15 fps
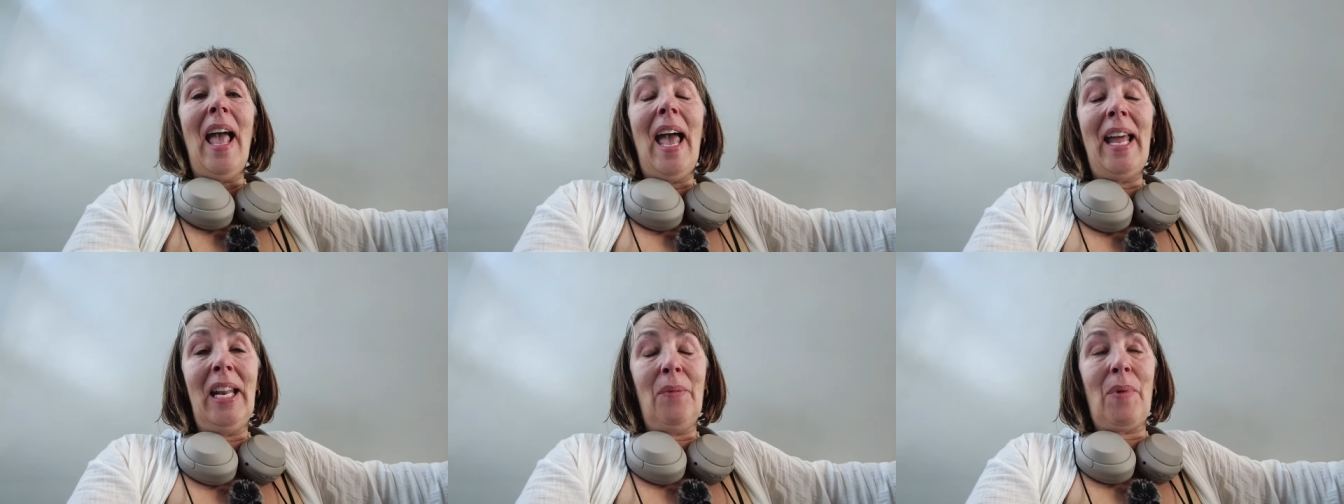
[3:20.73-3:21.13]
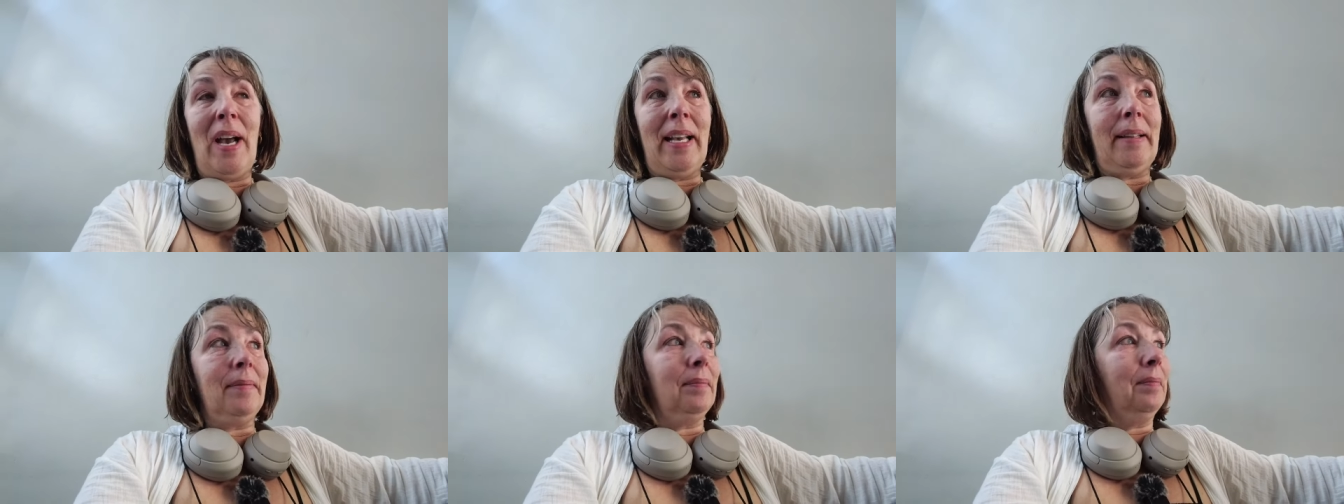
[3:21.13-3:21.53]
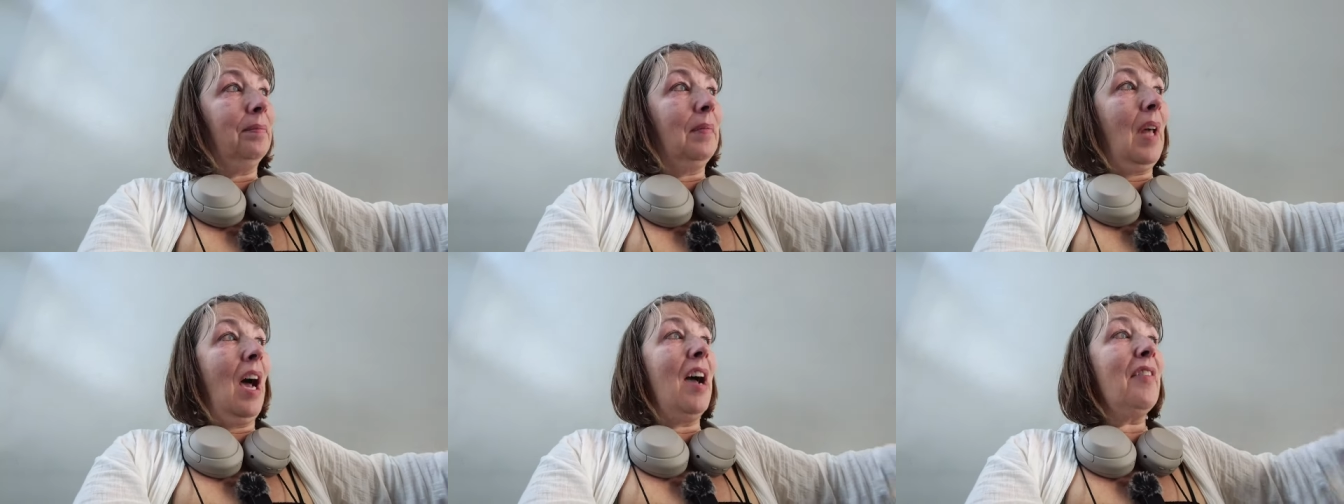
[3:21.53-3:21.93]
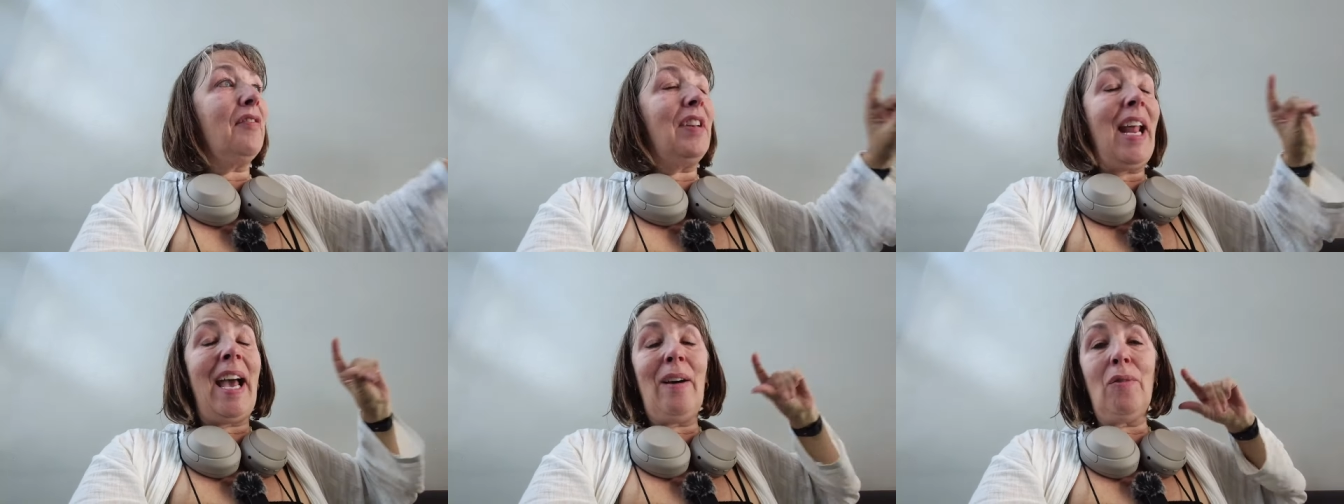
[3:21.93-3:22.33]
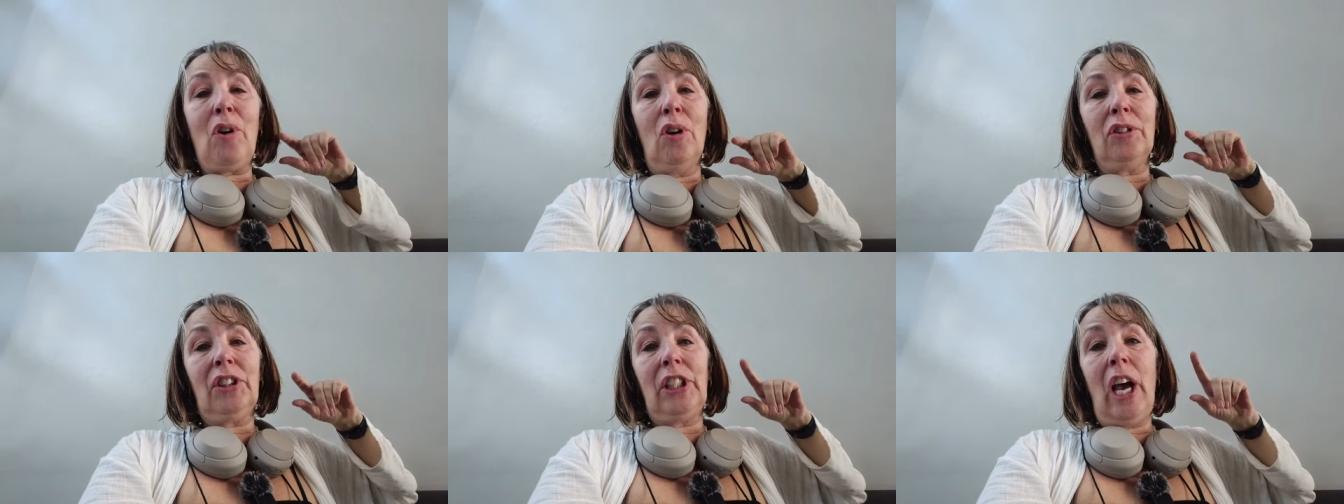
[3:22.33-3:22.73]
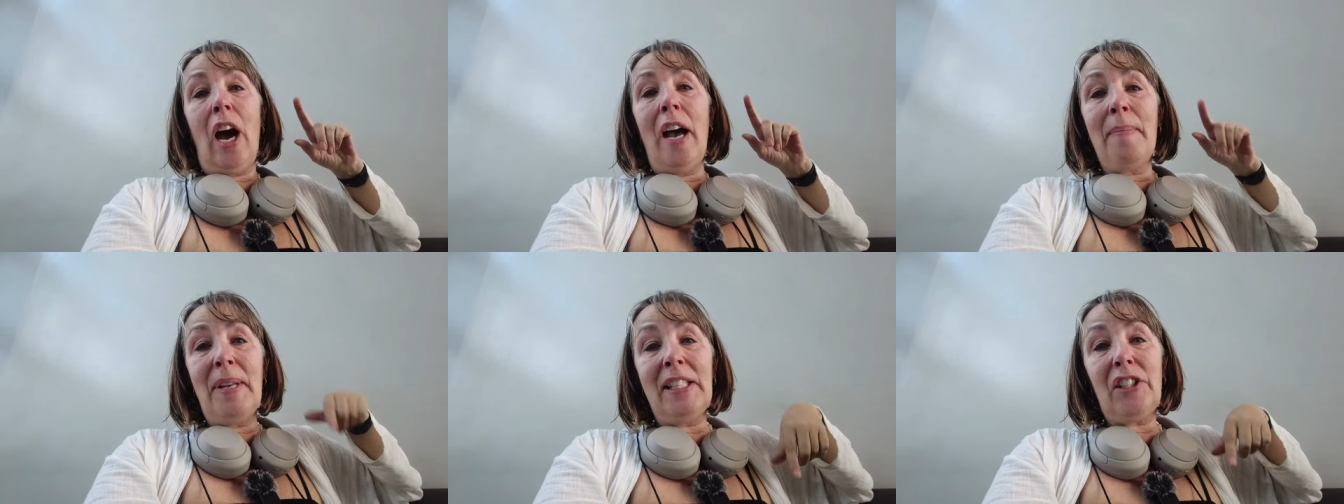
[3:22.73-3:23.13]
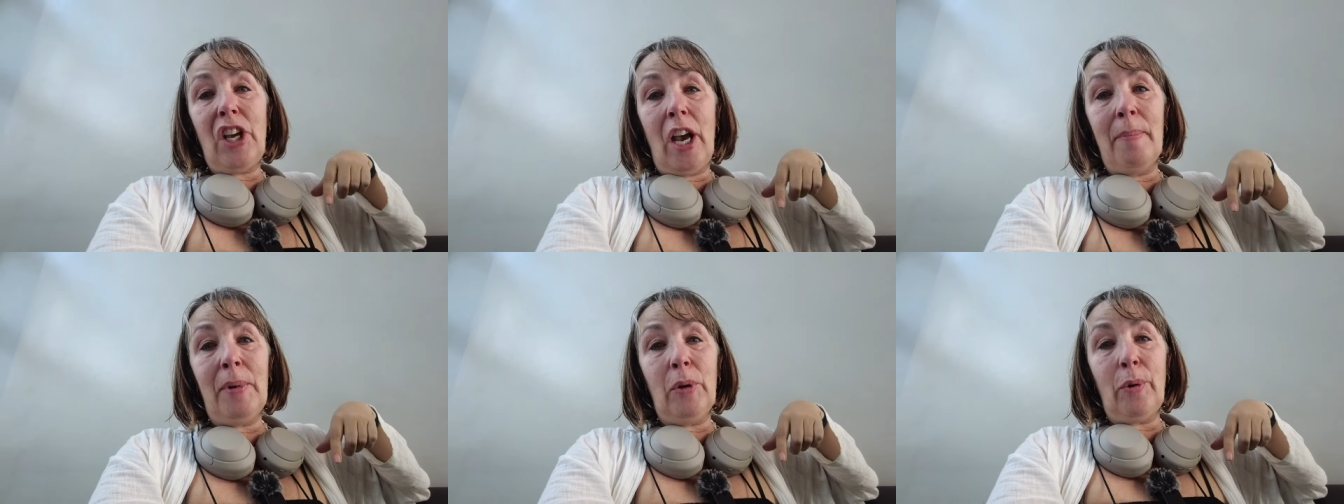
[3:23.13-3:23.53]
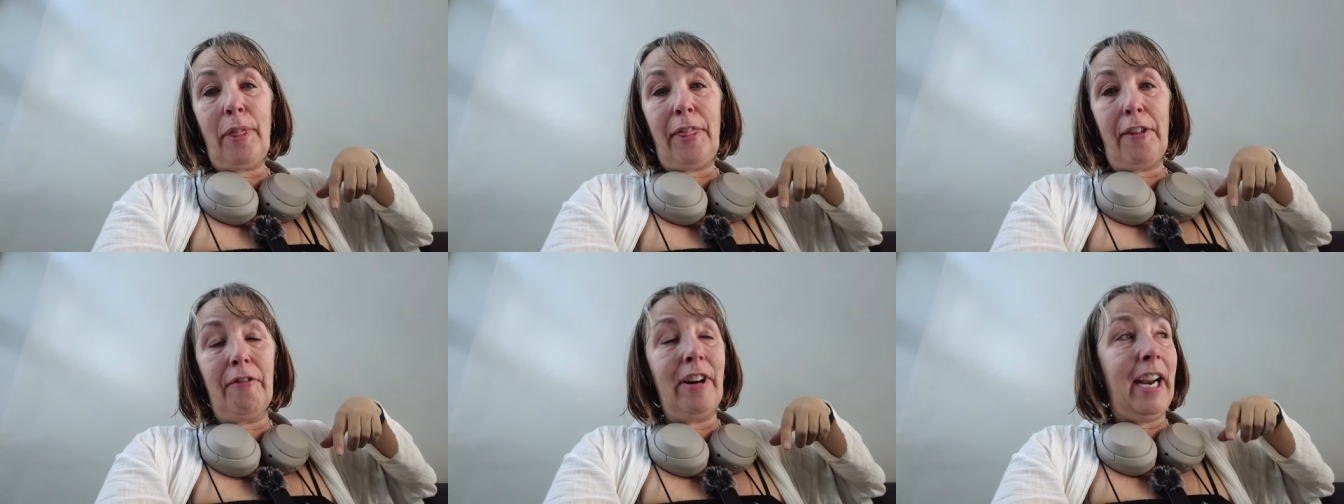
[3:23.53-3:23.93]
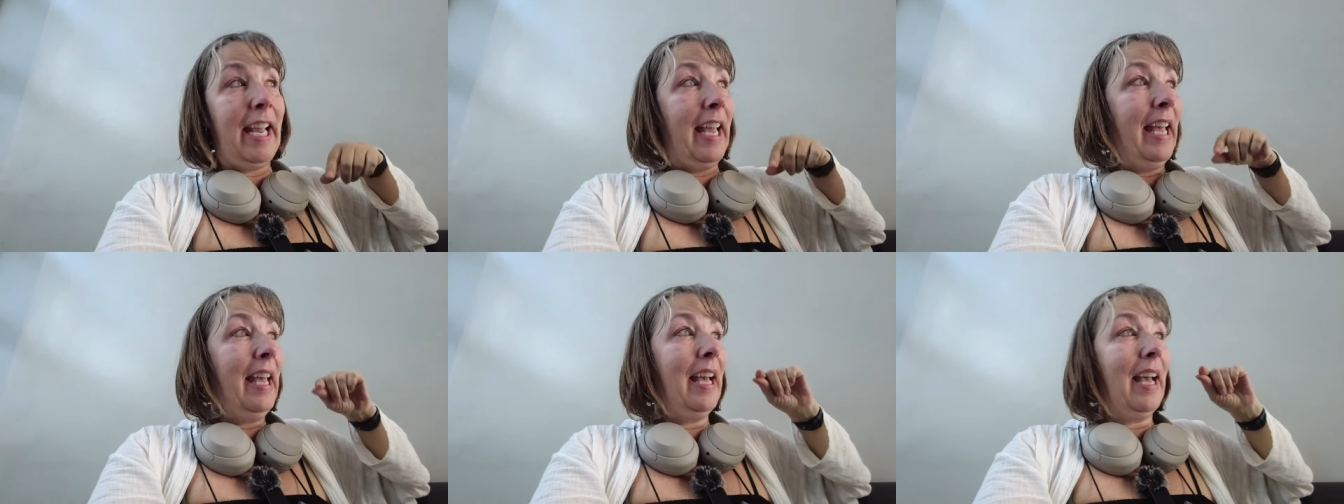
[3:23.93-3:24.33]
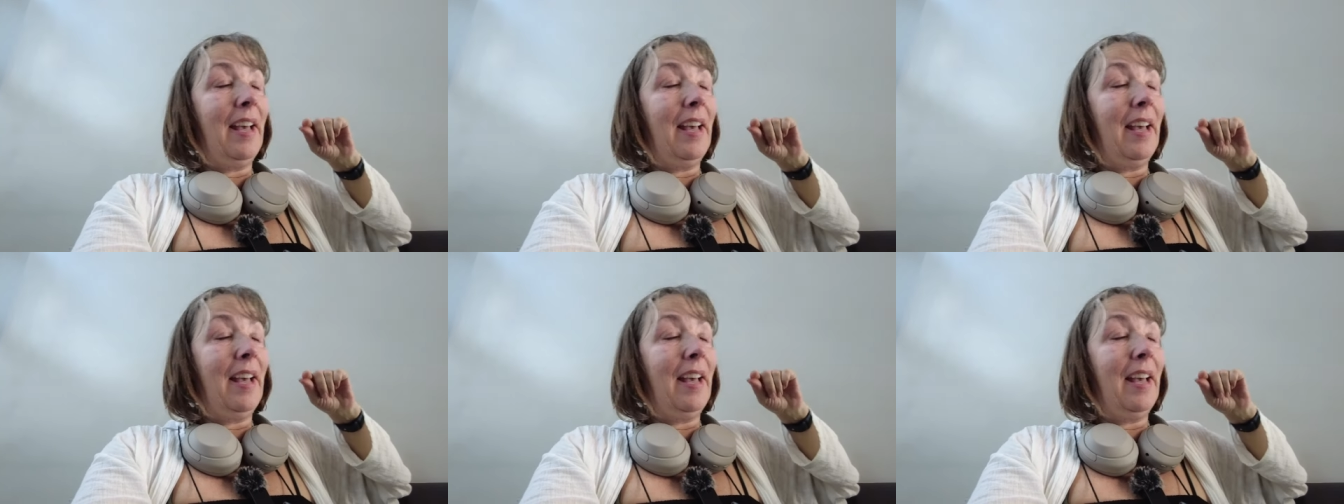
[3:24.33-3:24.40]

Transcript: Anyway, I've now got to, I'm in terminal three,